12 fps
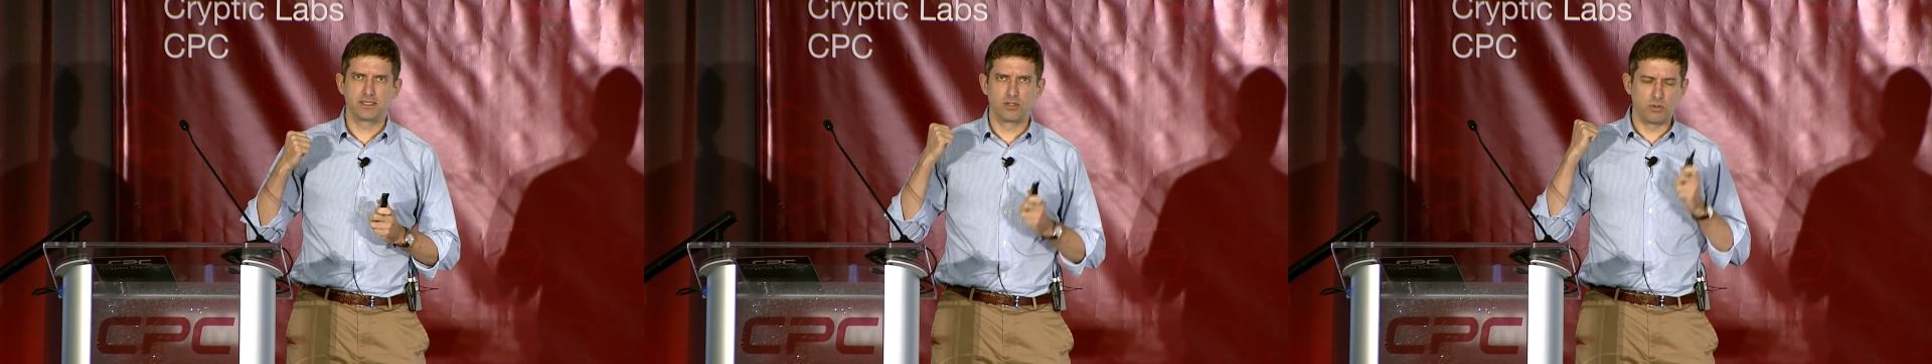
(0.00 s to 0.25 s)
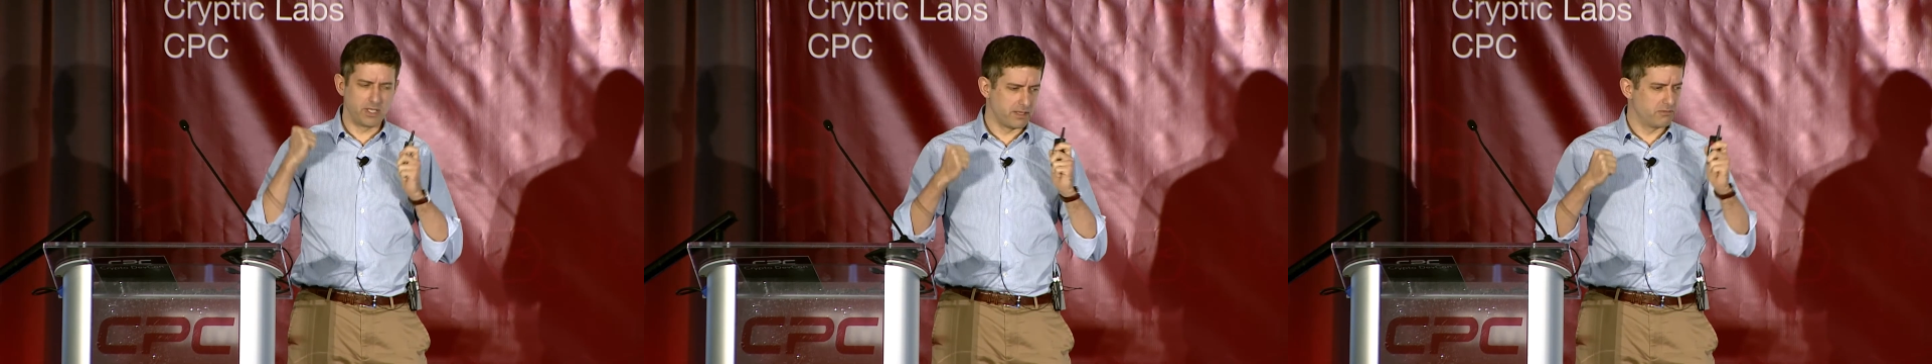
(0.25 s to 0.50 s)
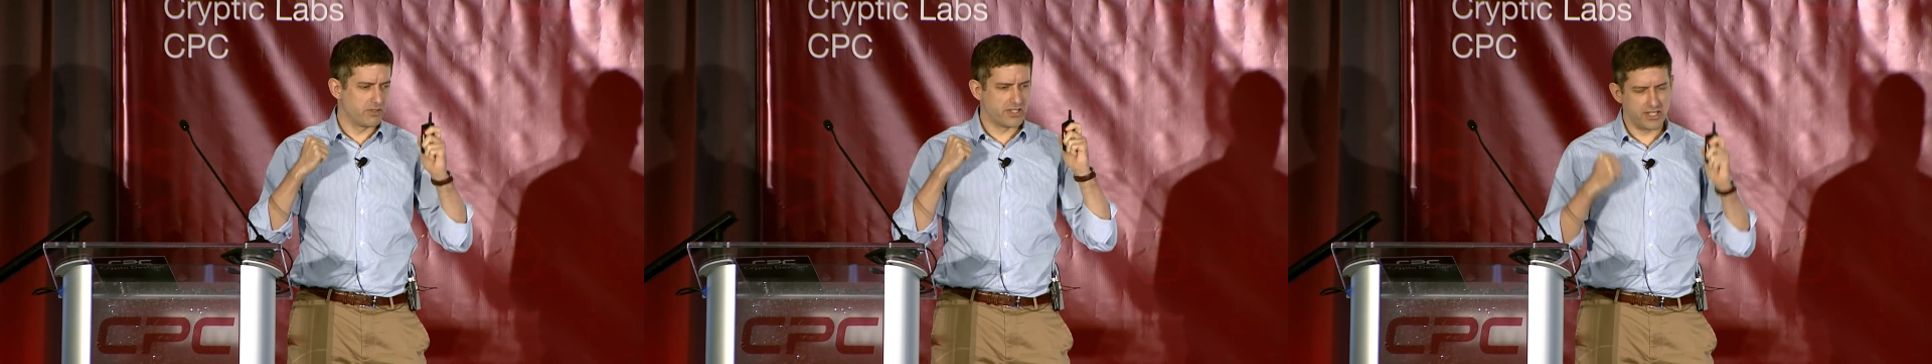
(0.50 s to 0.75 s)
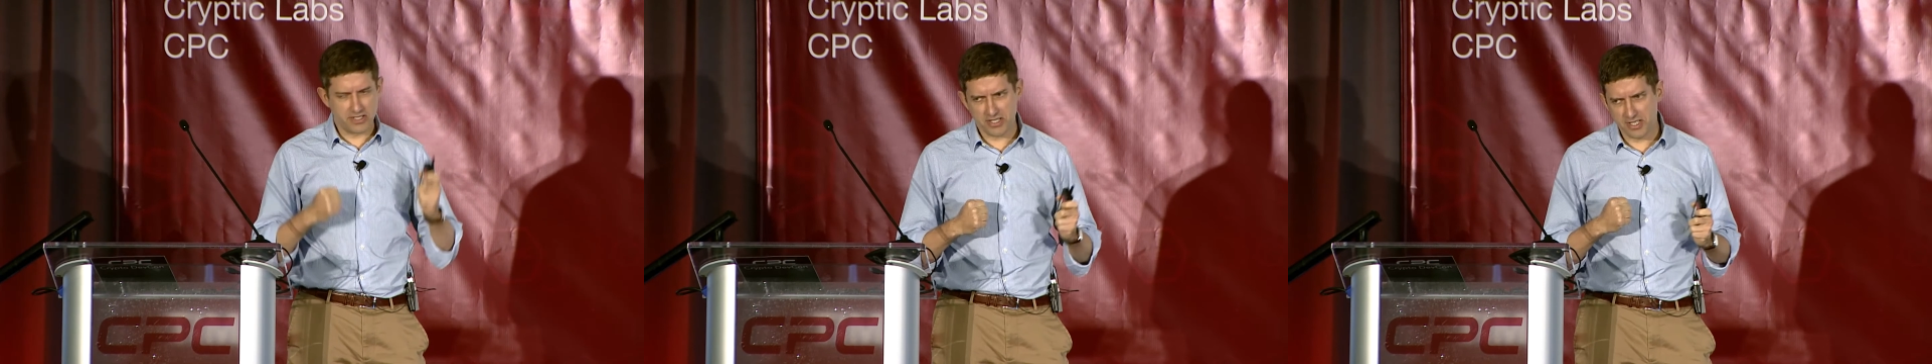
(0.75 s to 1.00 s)
quantum
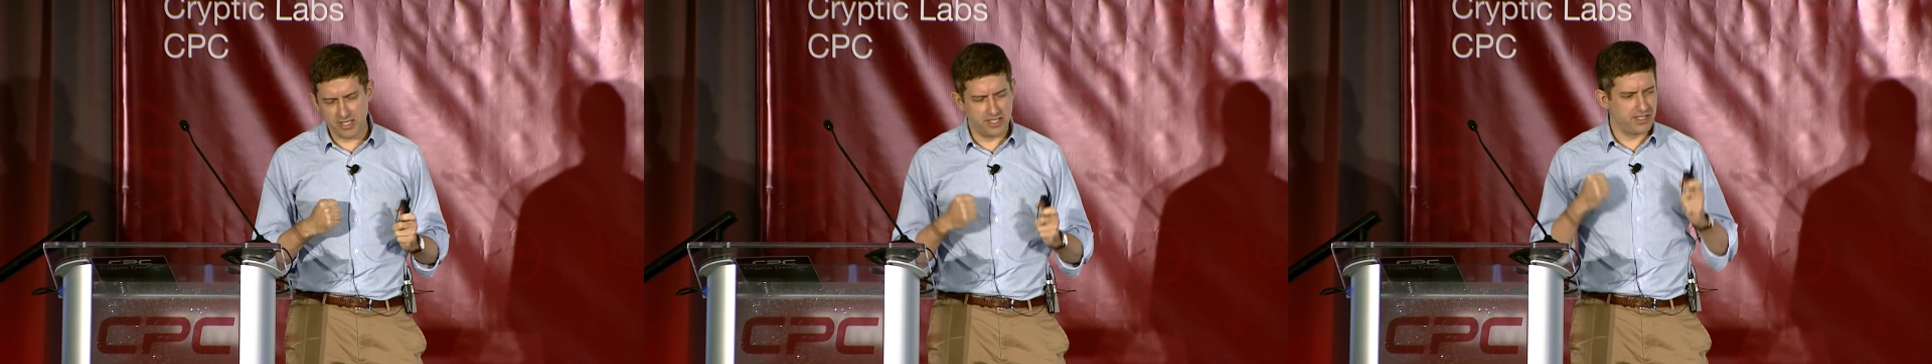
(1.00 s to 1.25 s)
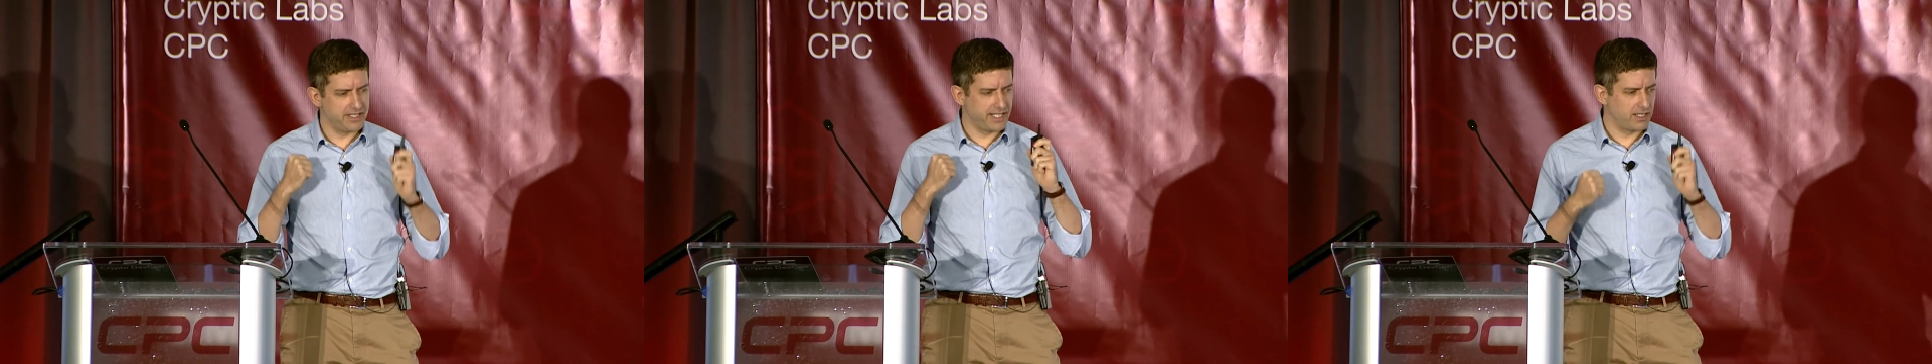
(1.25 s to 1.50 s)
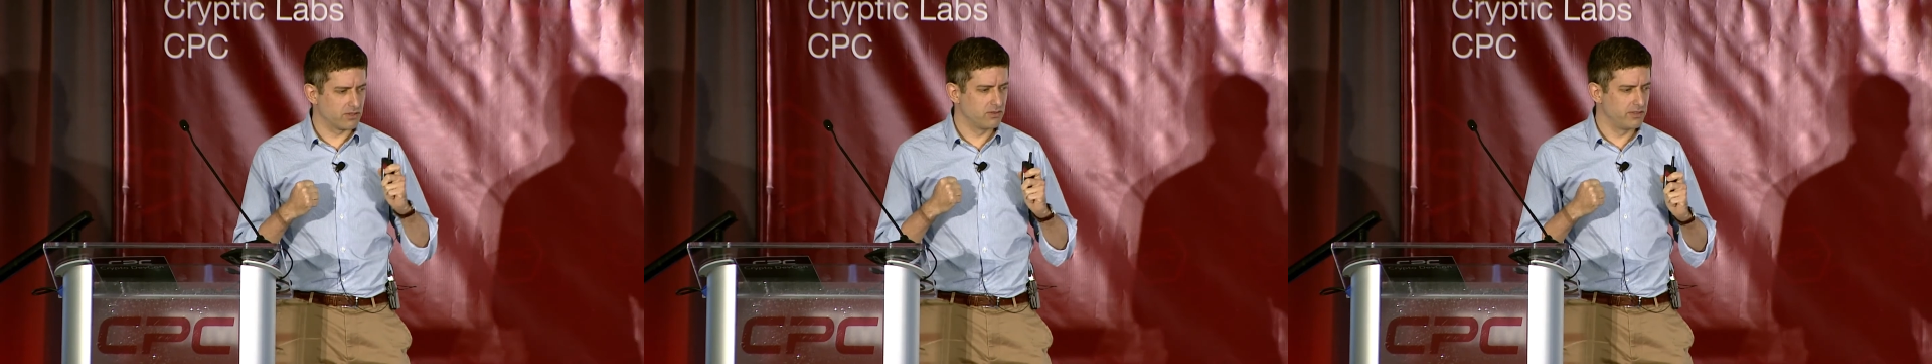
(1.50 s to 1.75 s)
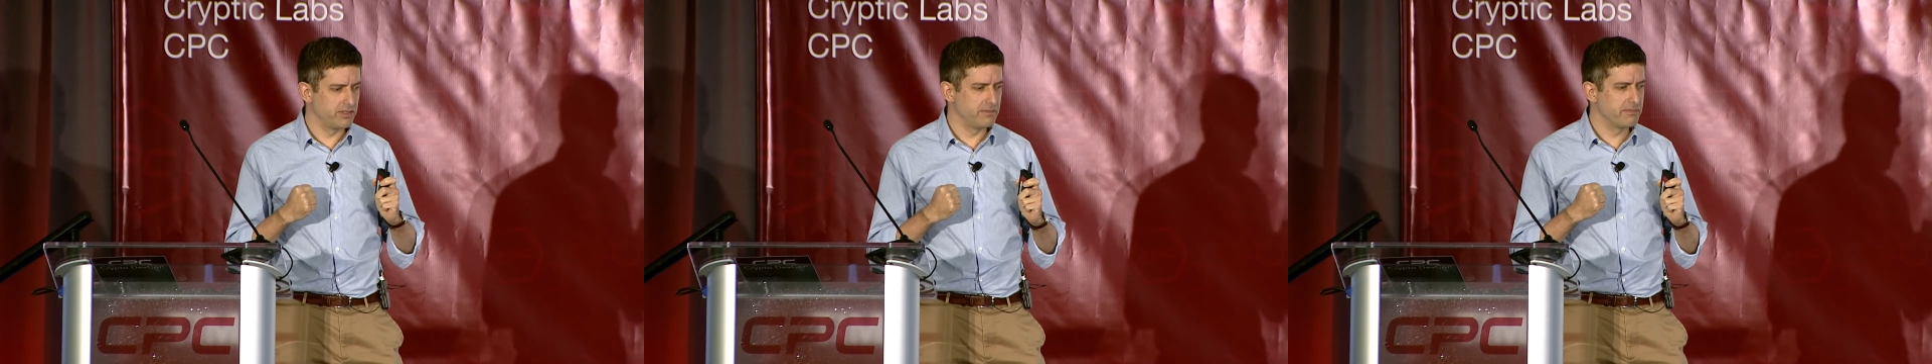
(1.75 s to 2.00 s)
resistant
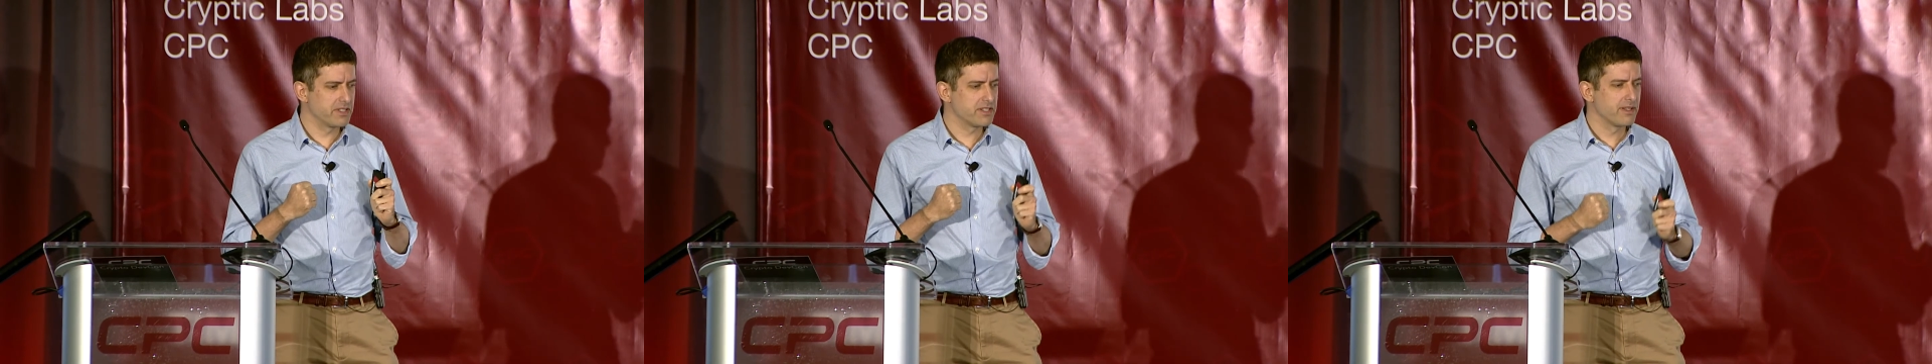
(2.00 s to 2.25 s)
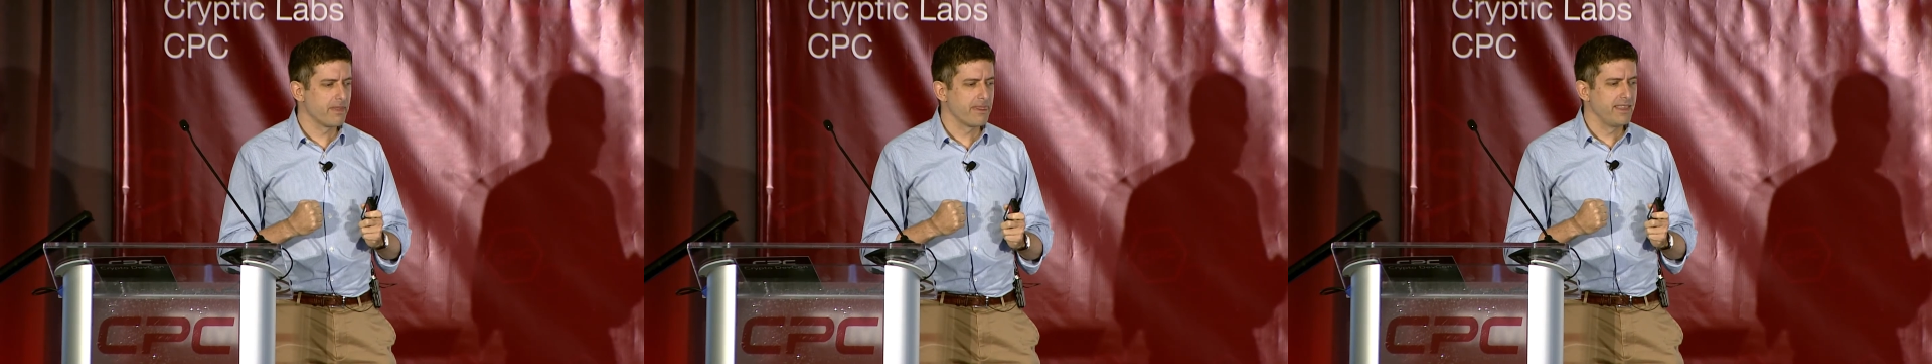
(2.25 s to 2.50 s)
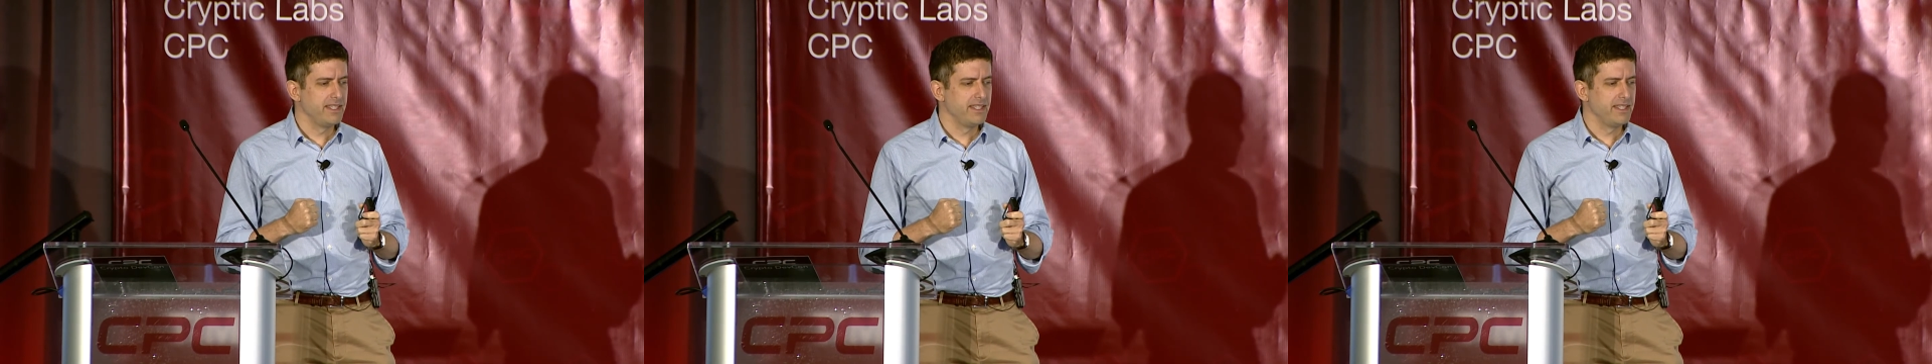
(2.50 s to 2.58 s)
algorithms.